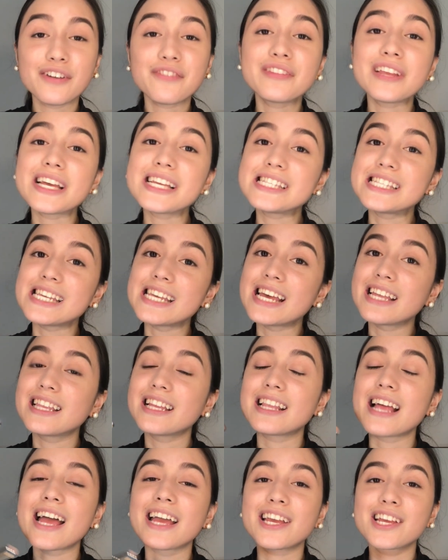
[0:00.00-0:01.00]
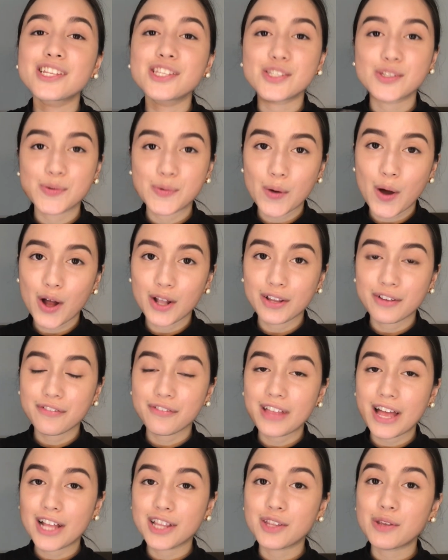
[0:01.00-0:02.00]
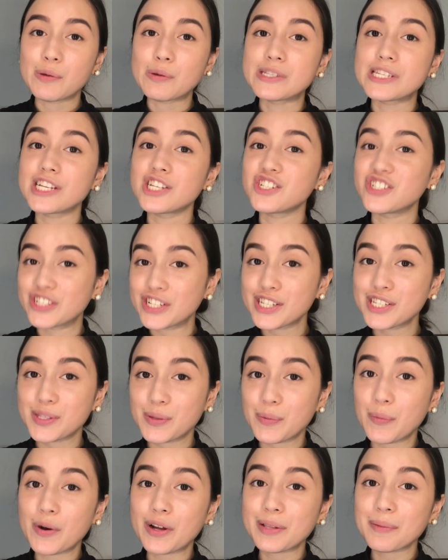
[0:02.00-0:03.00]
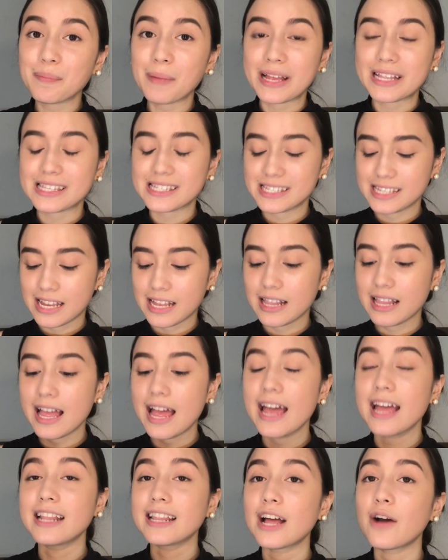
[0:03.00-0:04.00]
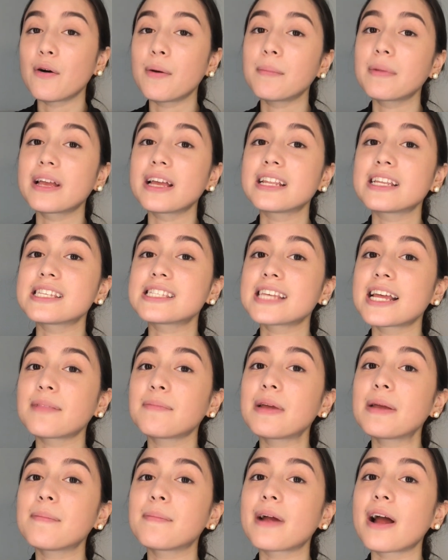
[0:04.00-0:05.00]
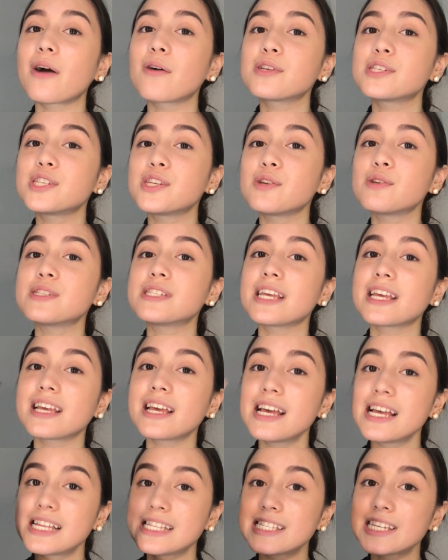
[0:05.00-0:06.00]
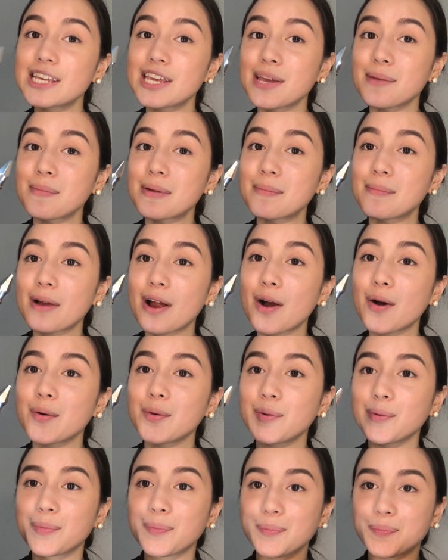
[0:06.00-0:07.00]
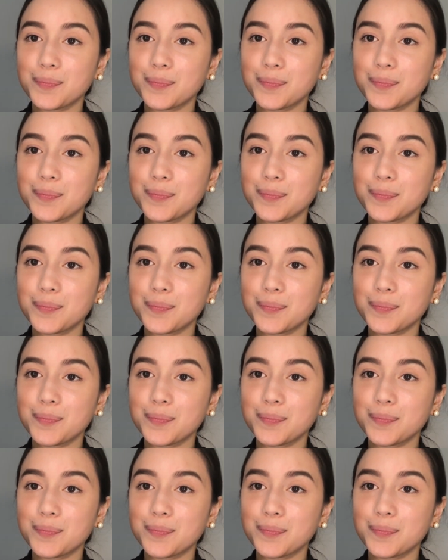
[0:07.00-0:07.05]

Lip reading: love the idea that I can do all of that using just one pencil, and now I'm gonna set my brows using the Gimme Brow.